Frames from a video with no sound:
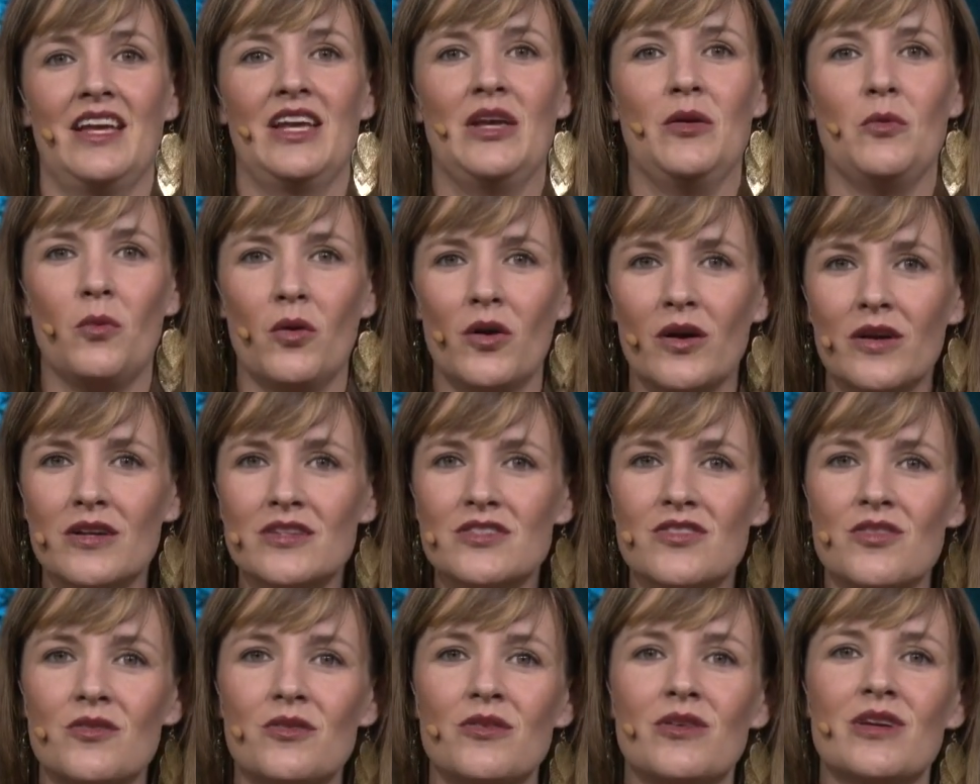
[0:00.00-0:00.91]
He
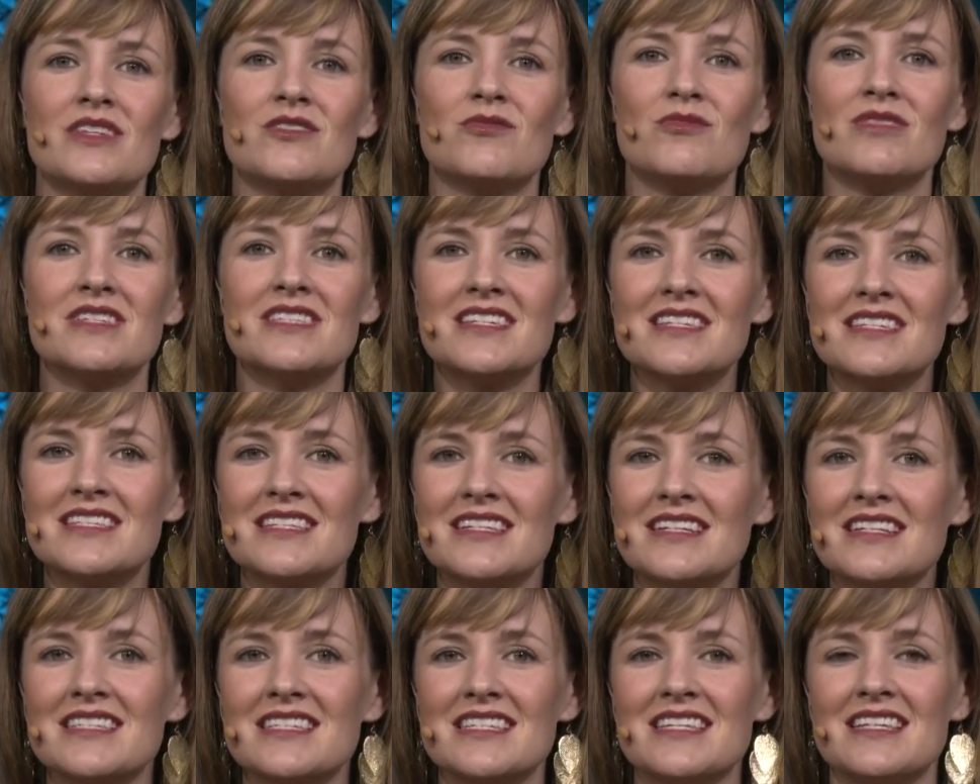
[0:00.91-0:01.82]
works through his
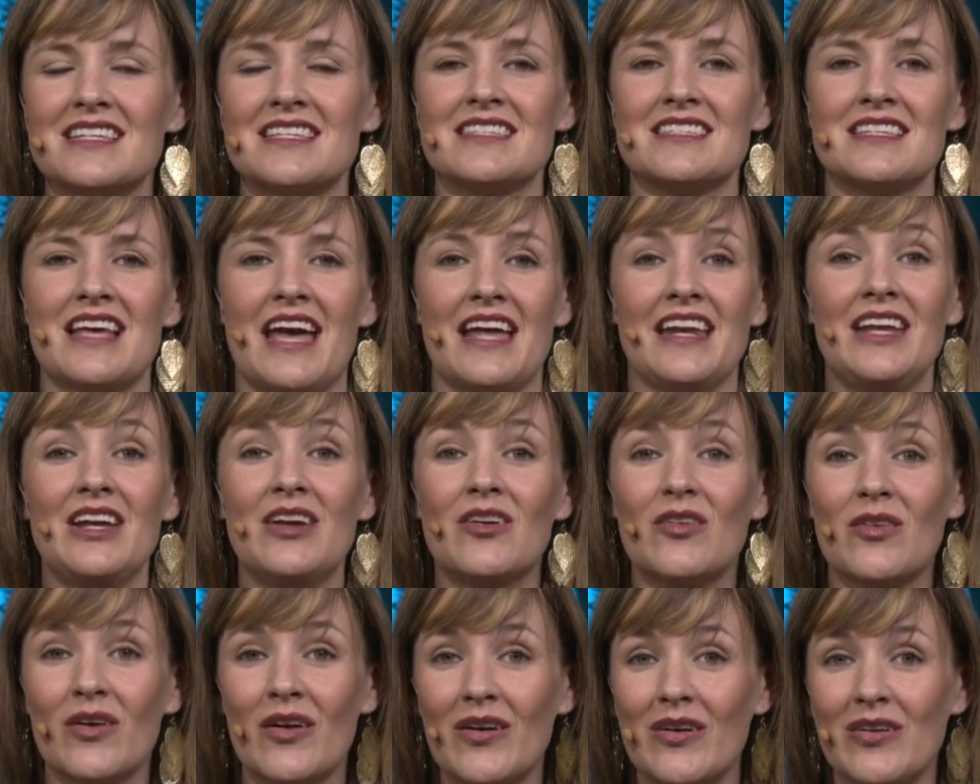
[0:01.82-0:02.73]
resistances and he
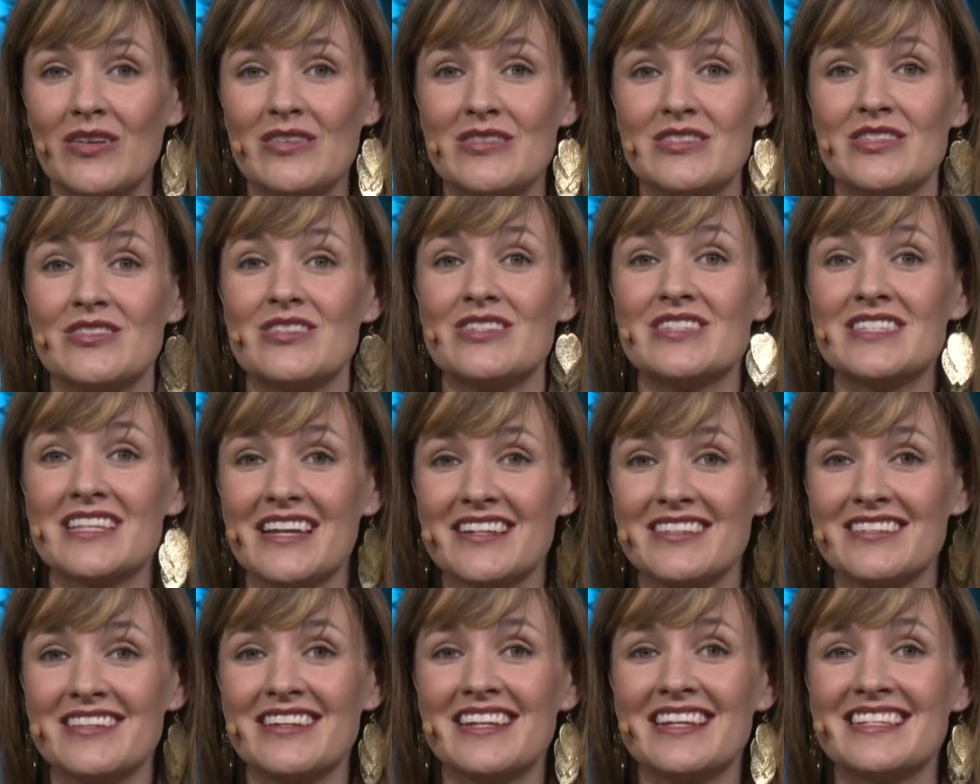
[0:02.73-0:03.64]
grows to
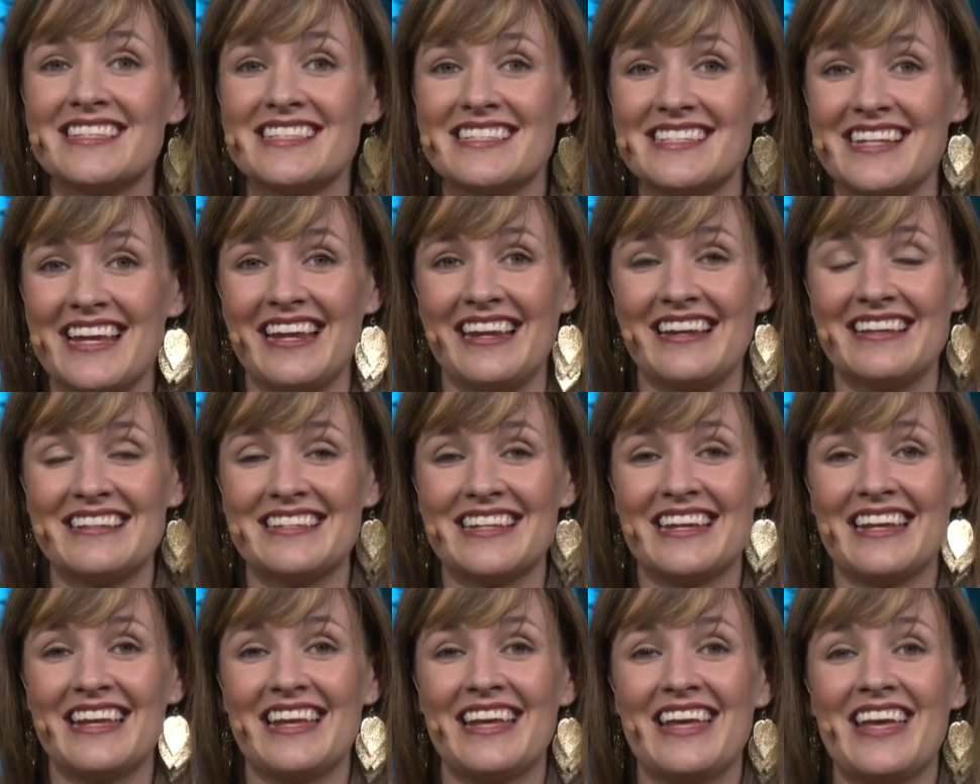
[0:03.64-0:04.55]
such an
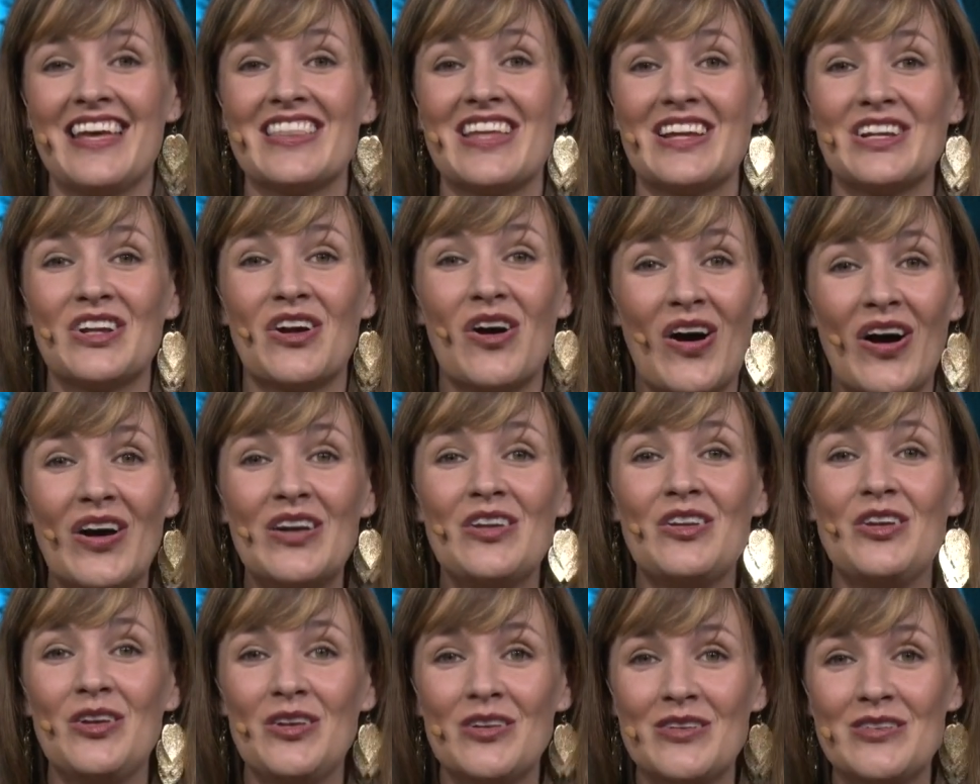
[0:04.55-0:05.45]
extent that
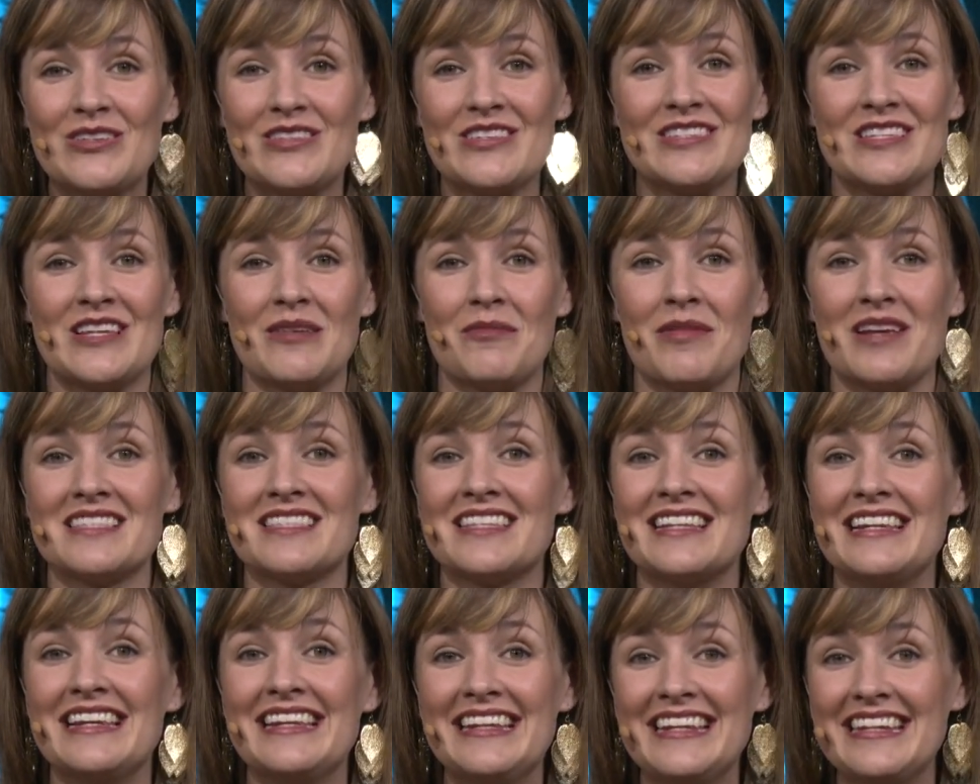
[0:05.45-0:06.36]
God uses him as
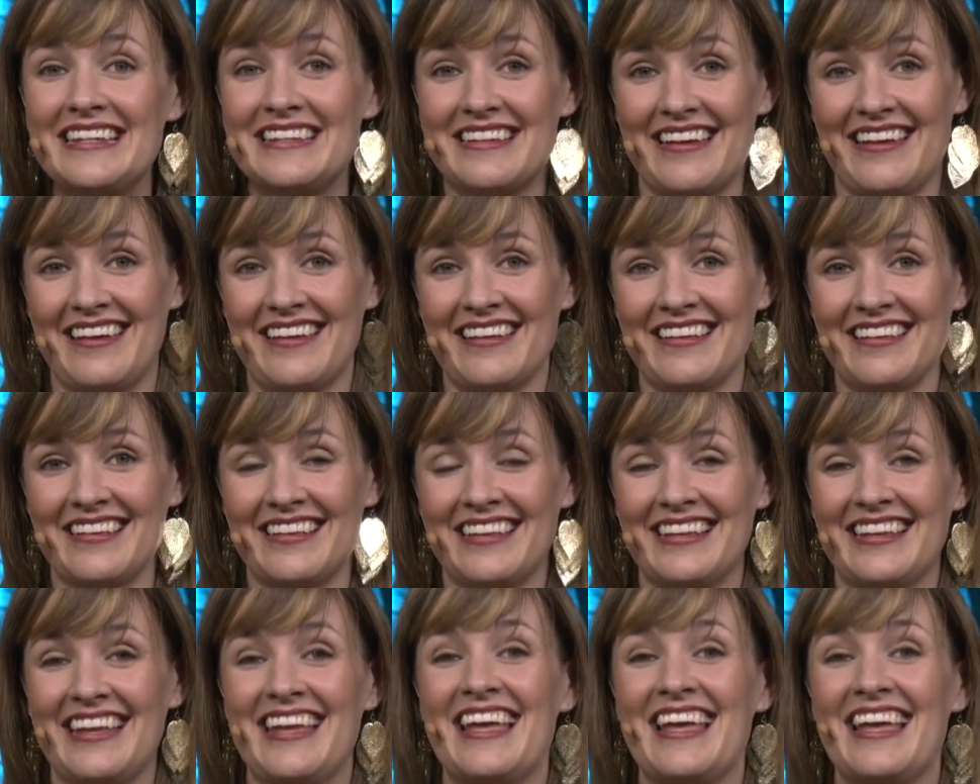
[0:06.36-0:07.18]
the leader